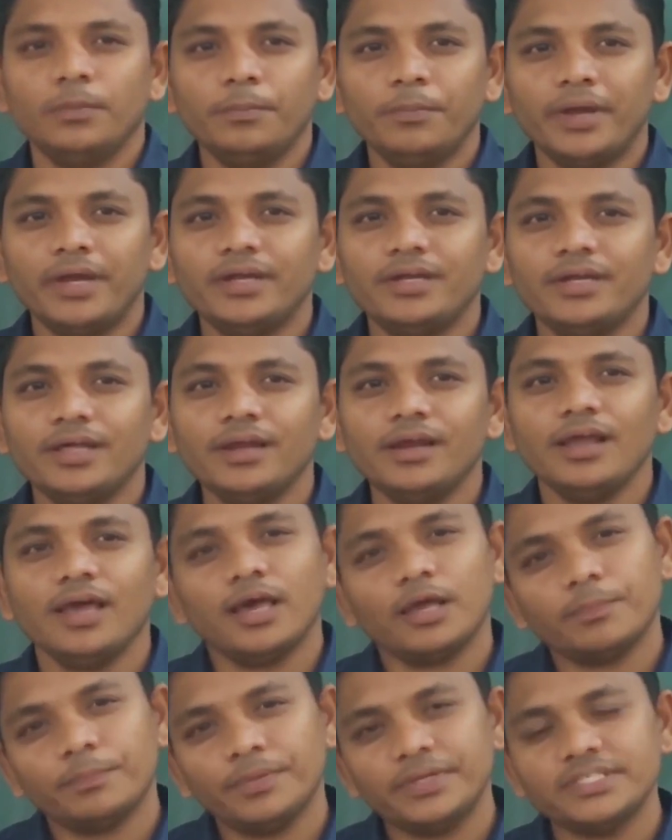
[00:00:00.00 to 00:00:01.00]
mental
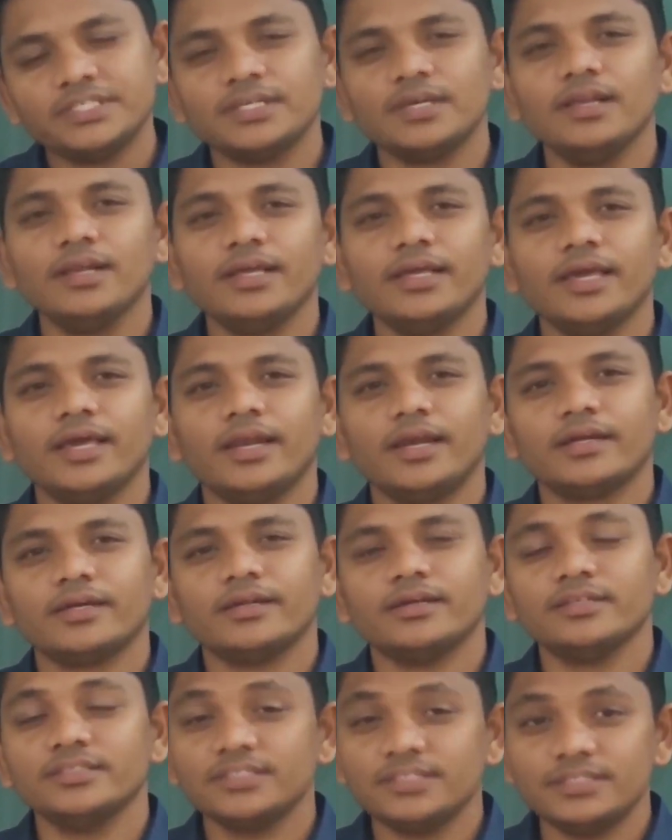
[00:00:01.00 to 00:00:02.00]
or physical
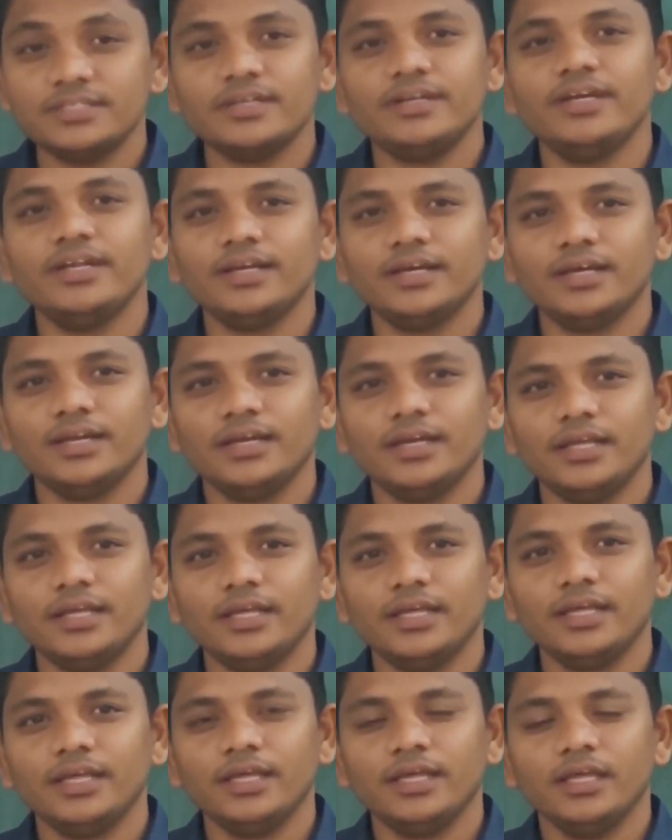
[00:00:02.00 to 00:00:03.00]
characters
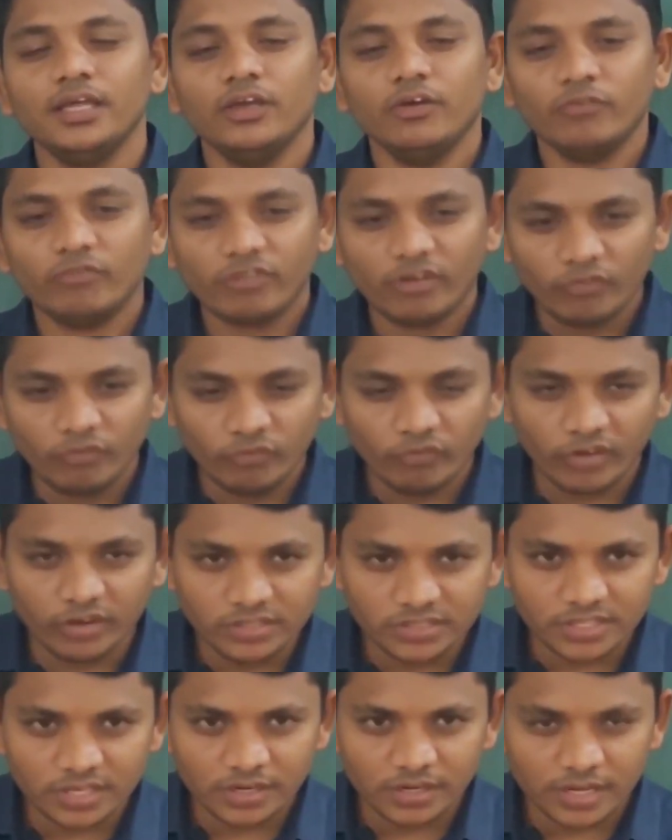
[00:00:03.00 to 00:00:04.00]
genetically from
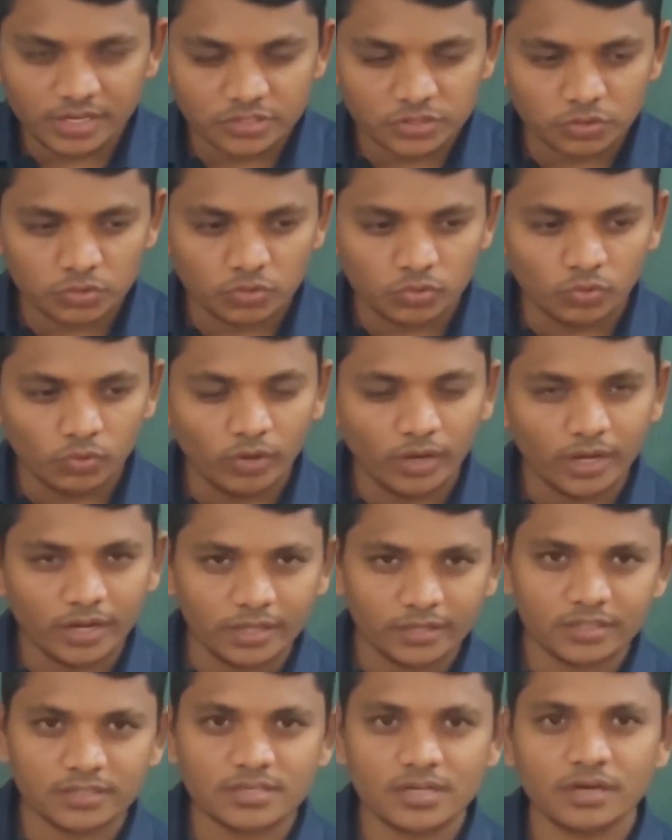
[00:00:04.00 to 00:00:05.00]
one generation to
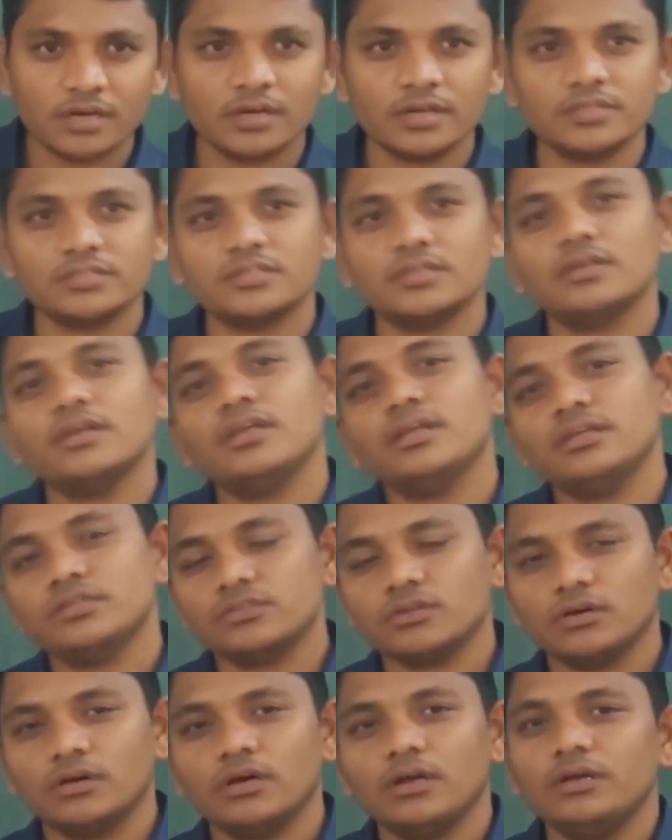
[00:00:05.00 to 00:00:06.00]
another generation
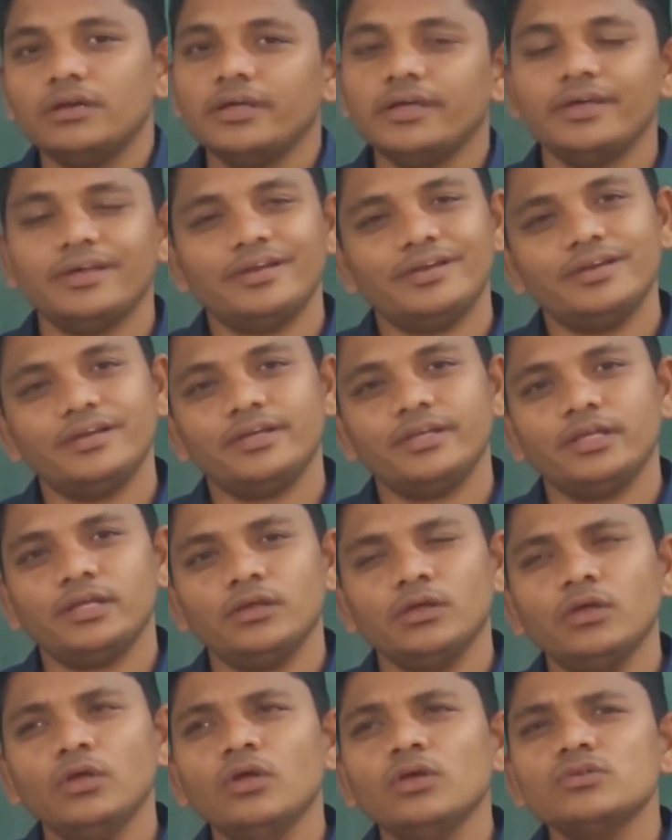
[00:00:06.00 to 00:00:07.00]
is called
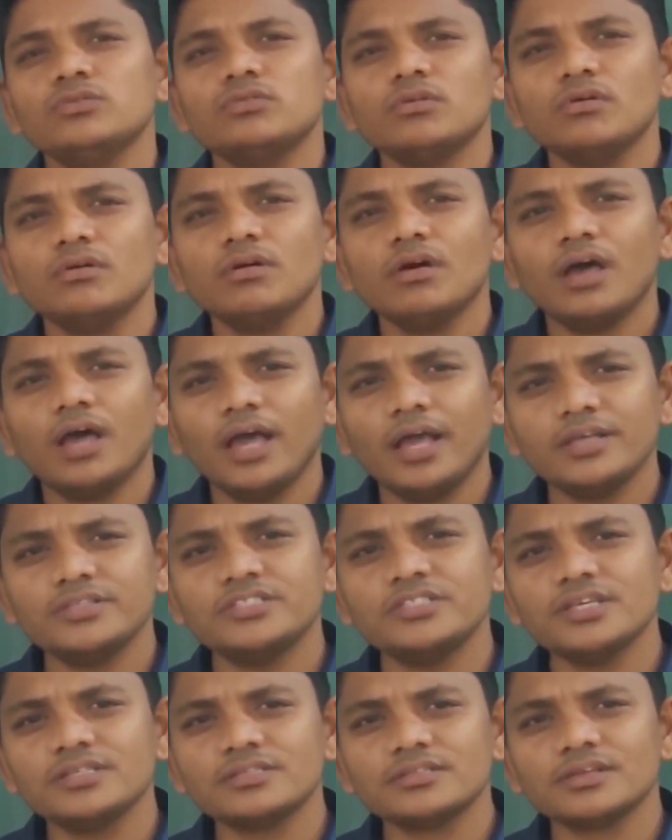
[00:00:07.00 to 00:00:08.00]
heredity. So, I
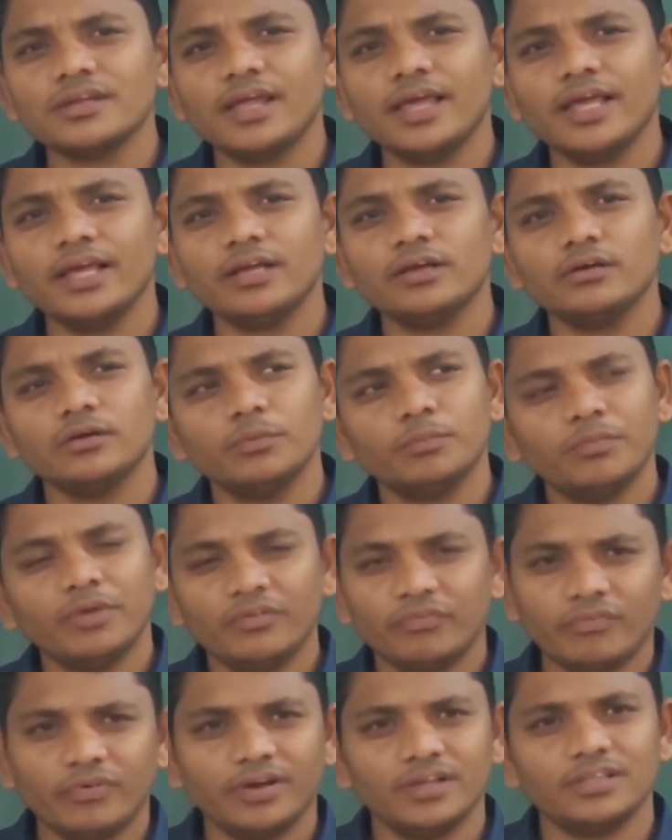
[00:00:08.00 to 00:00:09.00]
just like
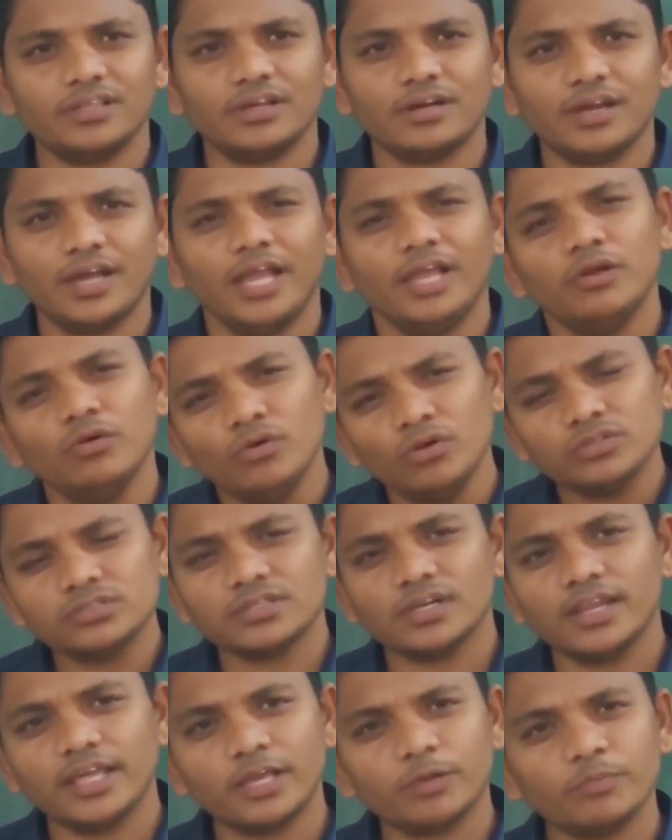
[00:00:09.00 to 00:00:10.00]
my father, I
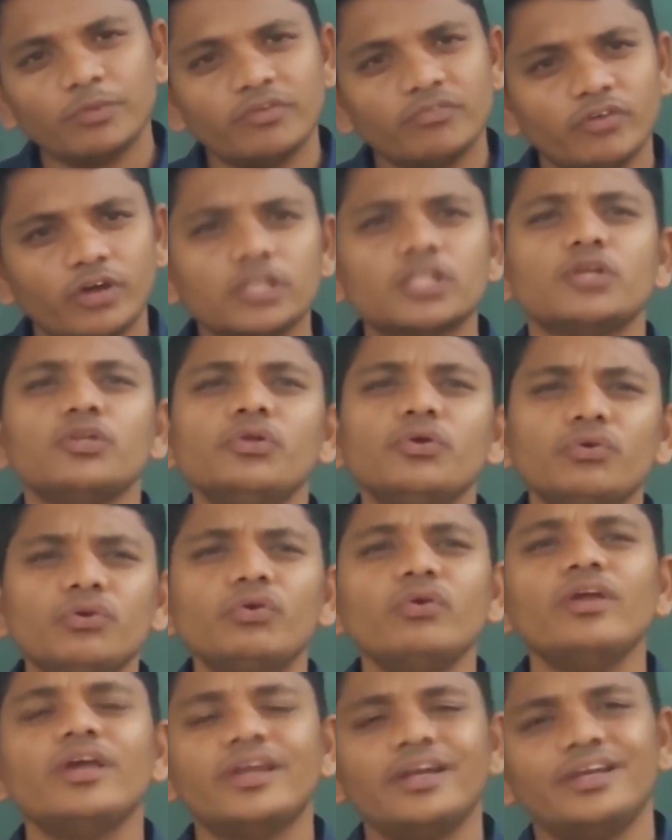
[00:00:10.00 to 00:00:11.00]
looks like my father due
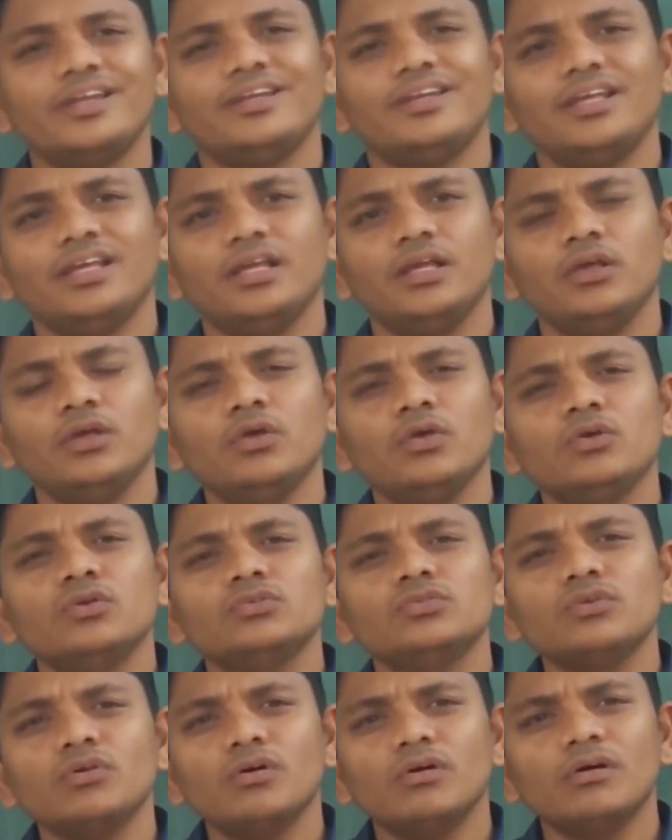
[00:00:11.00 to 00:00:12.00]
to heredity.
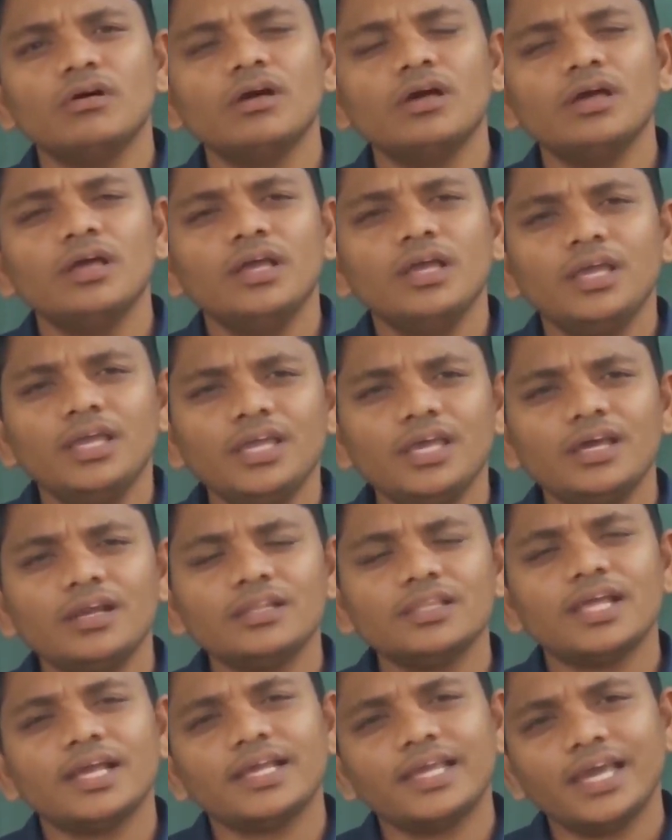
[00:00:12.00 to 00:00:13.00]
So,
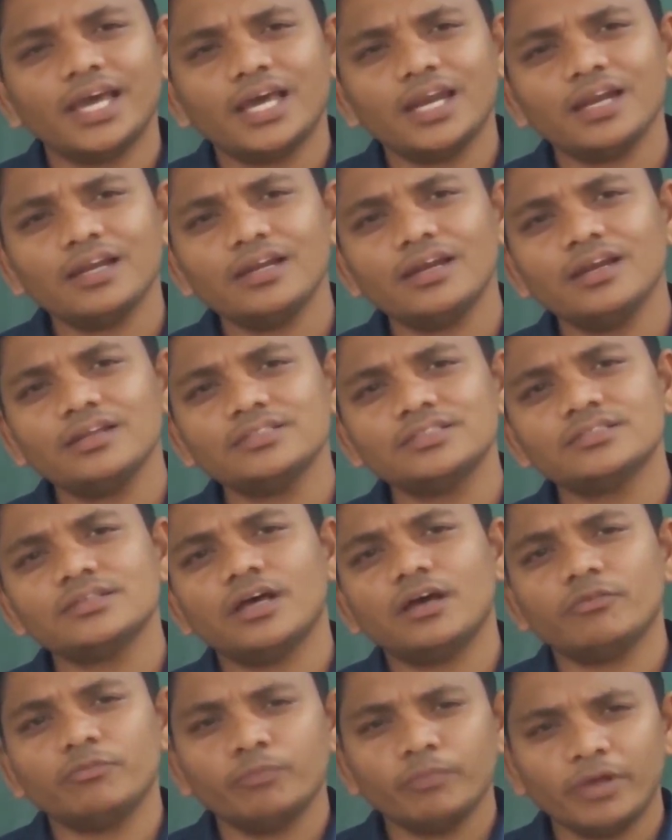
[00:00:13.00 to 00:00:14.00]
here the characters
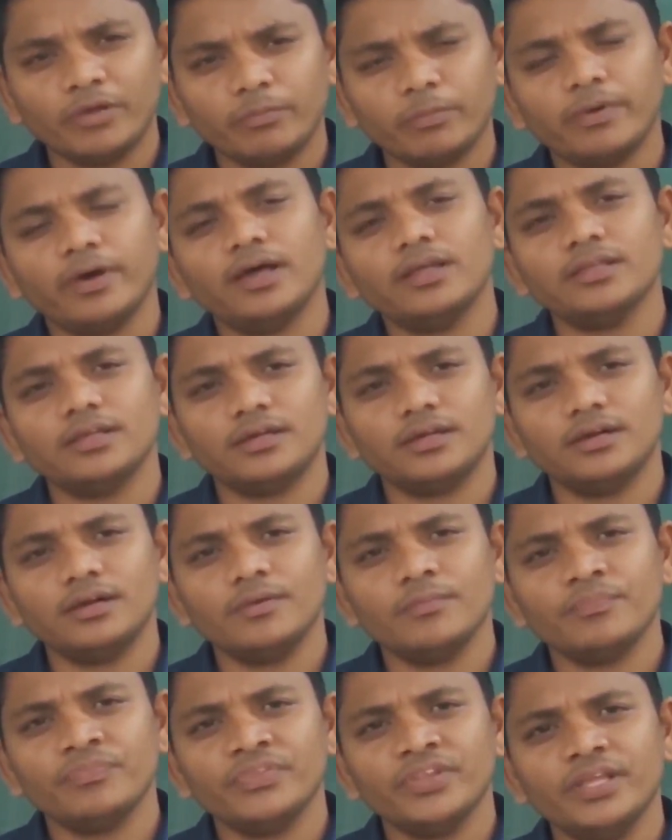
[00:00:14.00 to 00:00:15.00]
of my
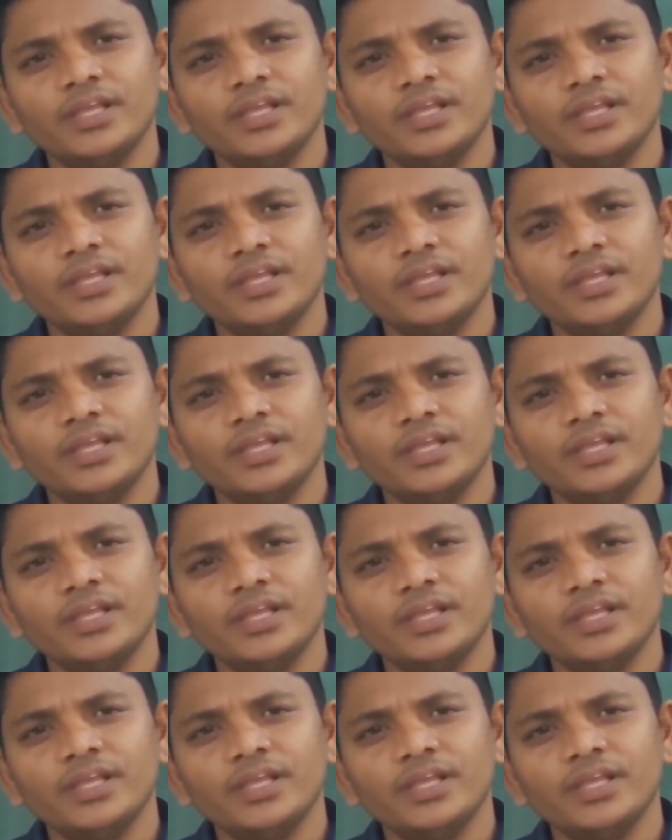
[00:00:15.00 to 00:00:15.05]
father